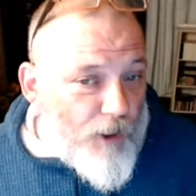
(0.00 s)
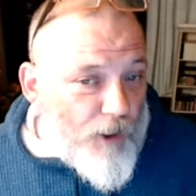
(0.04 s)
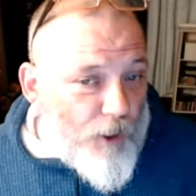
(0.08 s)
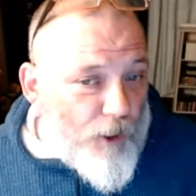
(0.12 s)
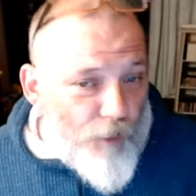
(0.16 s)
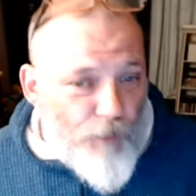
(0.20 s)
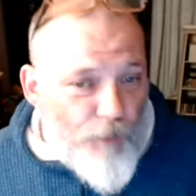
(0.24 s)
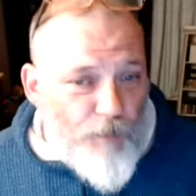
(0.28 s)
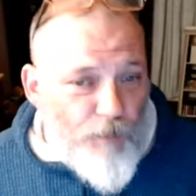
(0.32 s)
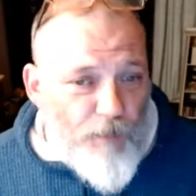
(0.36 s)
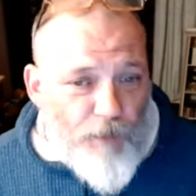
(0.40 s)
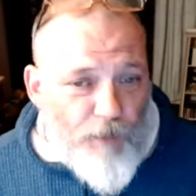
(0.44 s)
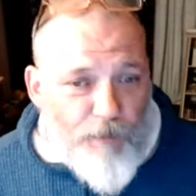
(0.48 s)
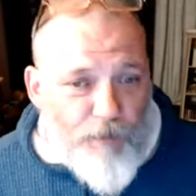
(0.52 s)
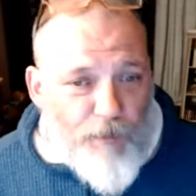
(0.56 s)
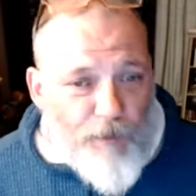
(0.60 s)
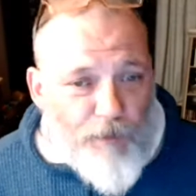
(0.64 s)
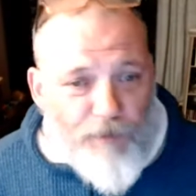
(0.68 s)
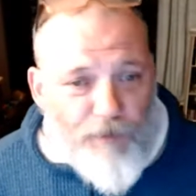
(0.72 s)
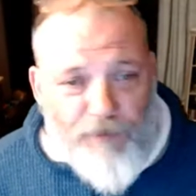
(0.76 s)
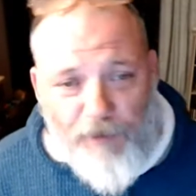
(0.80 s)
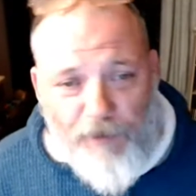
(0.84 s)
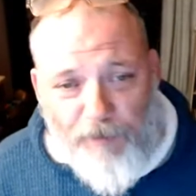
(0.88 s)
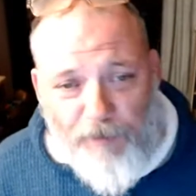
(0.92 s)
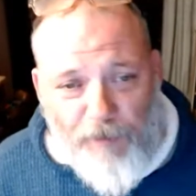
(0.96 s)
ago it would be
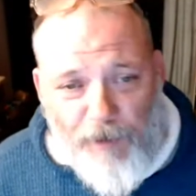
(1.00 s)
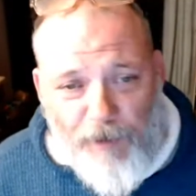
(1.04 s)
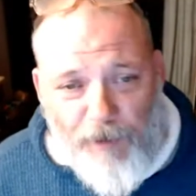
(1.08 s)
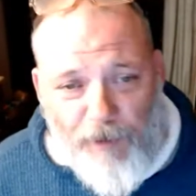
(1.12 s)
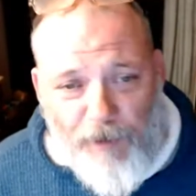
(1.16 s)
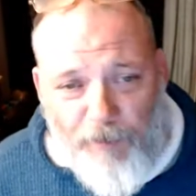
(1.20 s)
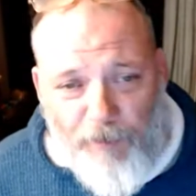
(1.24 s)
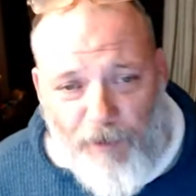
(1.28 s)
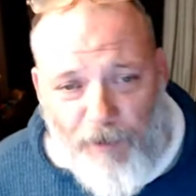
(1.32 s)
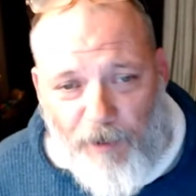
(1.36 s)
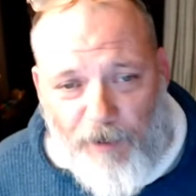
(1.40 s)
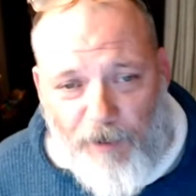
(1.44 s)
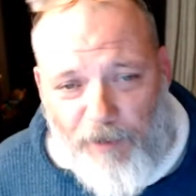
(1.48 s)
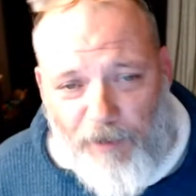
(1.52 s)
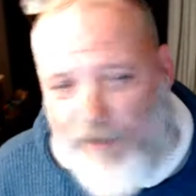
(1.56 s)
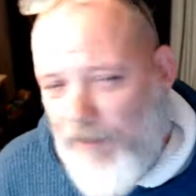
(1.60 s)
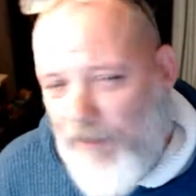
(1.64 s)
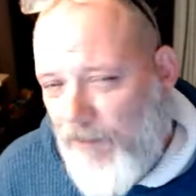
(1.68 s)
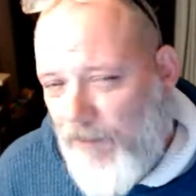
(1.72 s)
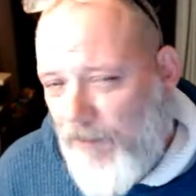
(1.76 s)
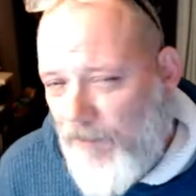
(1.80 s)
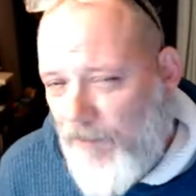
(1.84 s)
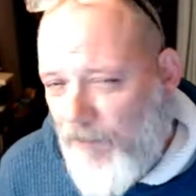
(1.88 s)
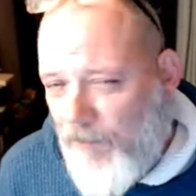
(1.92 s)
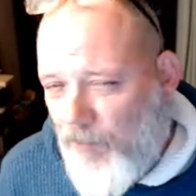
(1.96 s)
worth somewhere in the
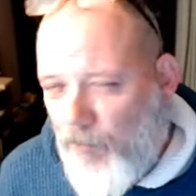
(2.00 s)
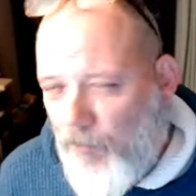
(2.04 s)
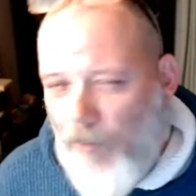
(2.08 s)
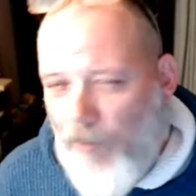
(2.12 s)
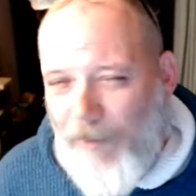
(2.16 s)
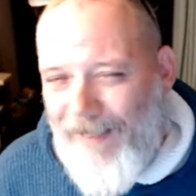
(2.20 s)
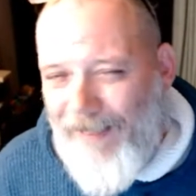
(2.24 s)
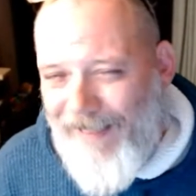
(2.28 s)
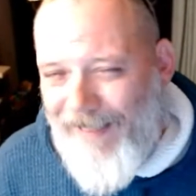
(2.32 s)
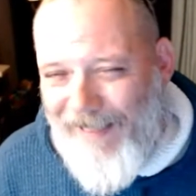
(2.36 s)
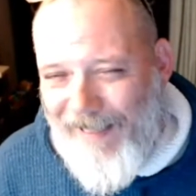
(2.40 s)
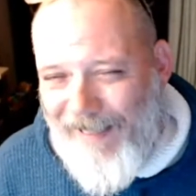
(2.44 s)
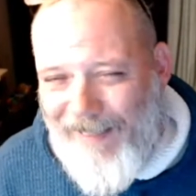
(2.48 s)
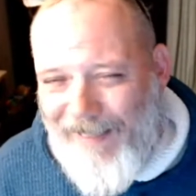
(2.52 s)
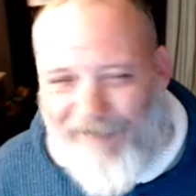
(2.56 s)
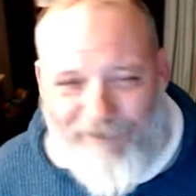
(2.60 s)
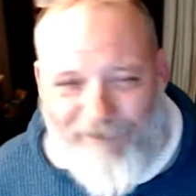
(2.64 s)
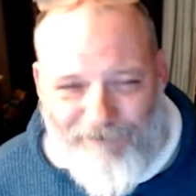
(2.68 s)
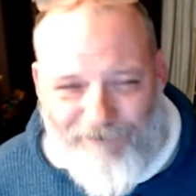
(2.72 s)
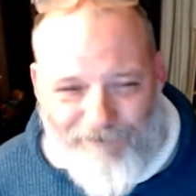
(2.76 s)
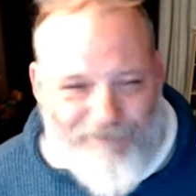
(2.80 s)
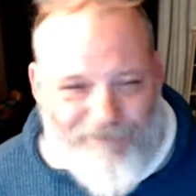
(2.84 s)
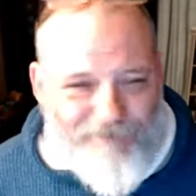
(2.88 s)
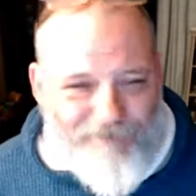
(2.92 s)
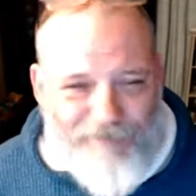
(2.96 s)
markets of
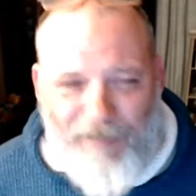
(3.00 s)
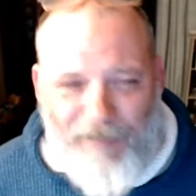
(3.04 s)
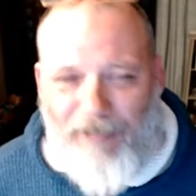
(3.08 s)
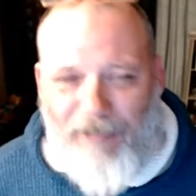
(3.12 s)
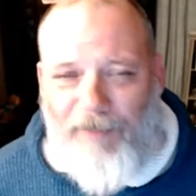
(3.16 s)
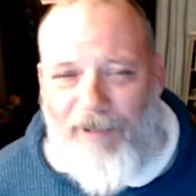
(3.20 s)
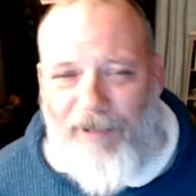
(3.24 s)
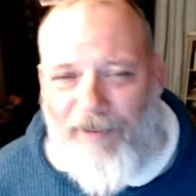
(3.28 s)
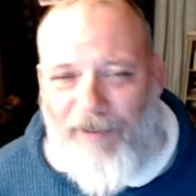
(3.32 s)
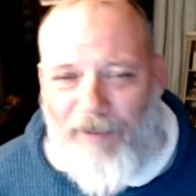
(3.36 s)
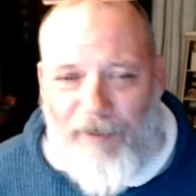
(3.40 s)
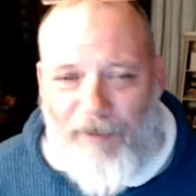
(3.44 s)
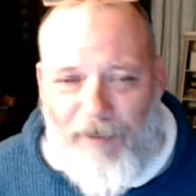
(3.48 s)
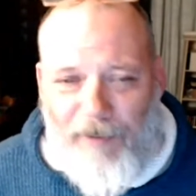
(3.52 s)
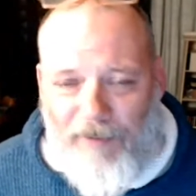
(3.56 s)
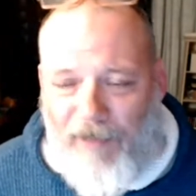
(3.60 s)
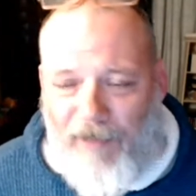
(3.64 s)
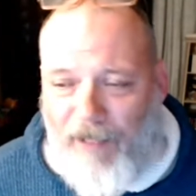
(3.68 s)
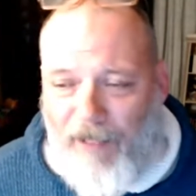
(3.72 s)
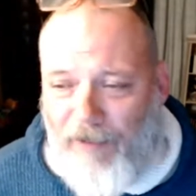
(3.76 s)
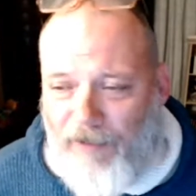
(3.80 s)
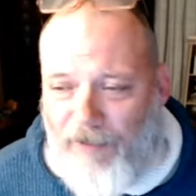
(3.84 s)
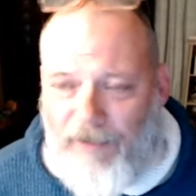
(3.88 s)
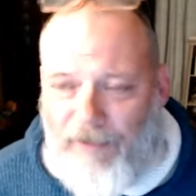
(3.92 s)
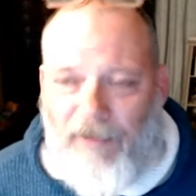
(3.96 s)
$28,000, maybe
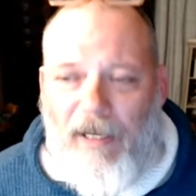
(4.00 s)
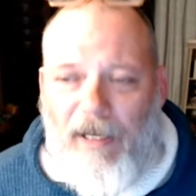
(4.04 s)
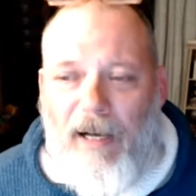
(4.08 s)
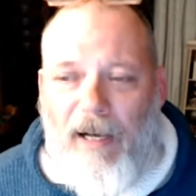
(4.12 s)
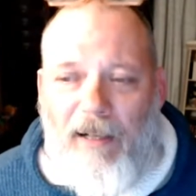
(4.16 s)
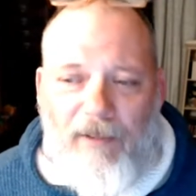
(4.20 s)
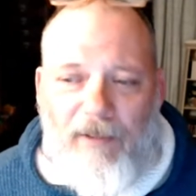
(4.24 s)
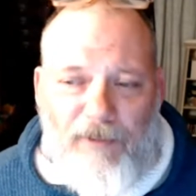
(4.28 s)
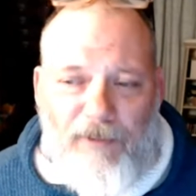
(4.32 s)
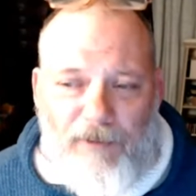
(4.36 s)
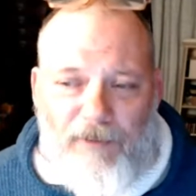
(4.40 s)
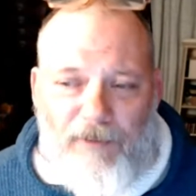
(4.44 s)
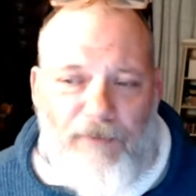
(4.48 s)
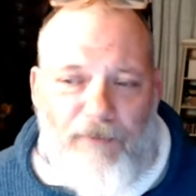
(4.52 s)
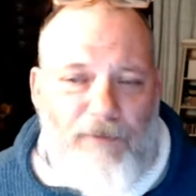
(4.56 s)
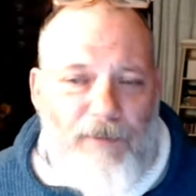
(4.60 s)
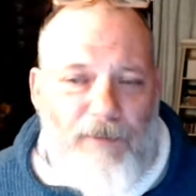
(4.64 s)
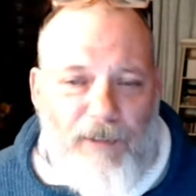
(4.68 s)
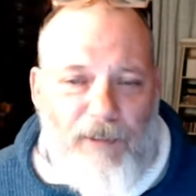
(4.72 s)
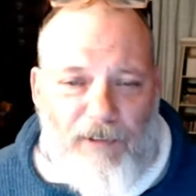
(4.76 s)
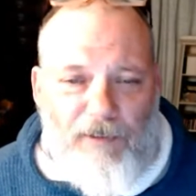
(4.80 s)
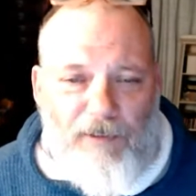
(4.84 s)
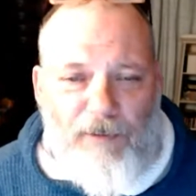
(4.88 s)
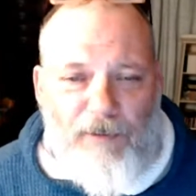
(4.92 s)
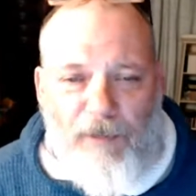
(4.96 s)
$30,000,
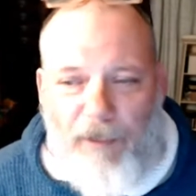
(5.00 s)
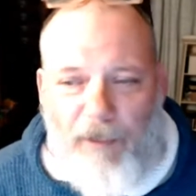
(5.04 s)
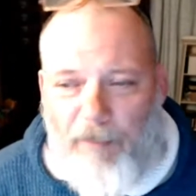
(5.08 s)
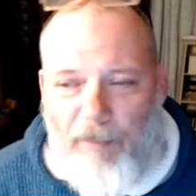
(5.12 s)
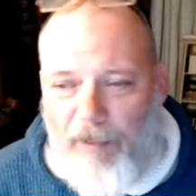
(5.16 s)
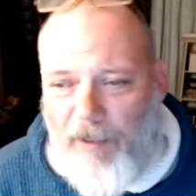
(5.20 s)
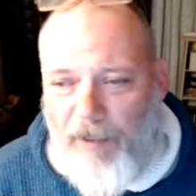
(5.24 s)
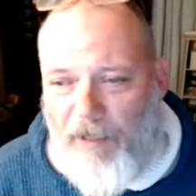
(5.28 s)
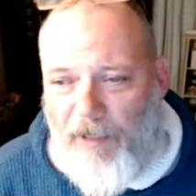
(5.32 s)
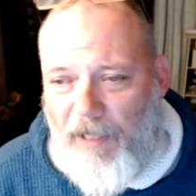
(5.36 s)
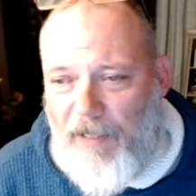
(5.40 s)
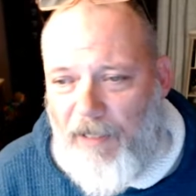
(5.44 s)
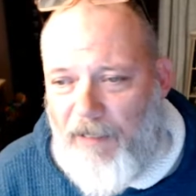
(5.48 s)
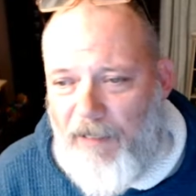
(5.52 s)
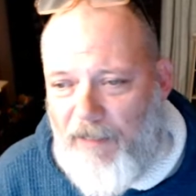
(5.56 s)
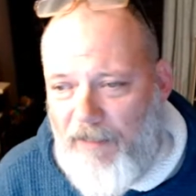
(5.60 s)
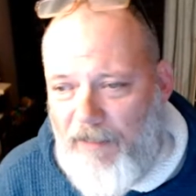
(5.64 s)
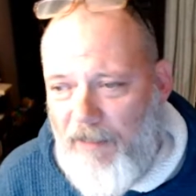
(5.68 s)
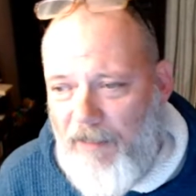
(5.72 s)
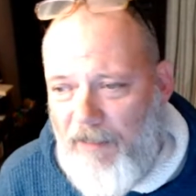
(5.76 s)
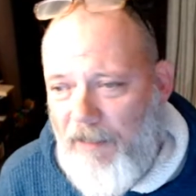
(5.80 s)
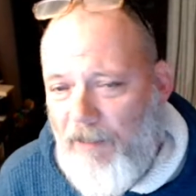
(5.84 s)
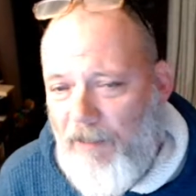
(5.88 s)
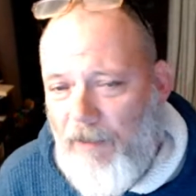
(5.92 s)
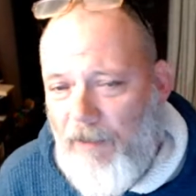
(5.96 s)
fixer upper kind of
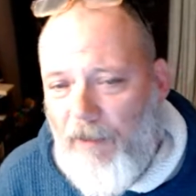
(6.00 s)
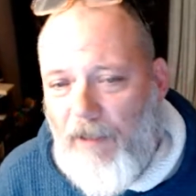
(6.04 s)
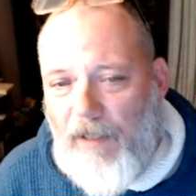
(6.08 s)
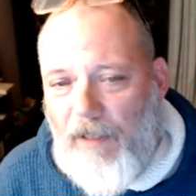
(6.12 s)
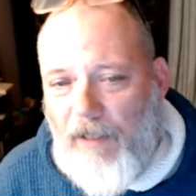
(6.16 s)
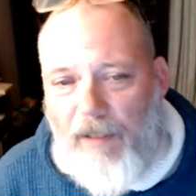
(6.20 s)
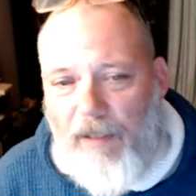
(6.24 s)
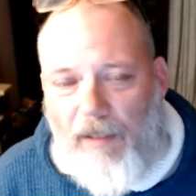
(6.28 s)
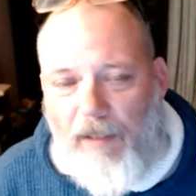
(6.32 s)
deal.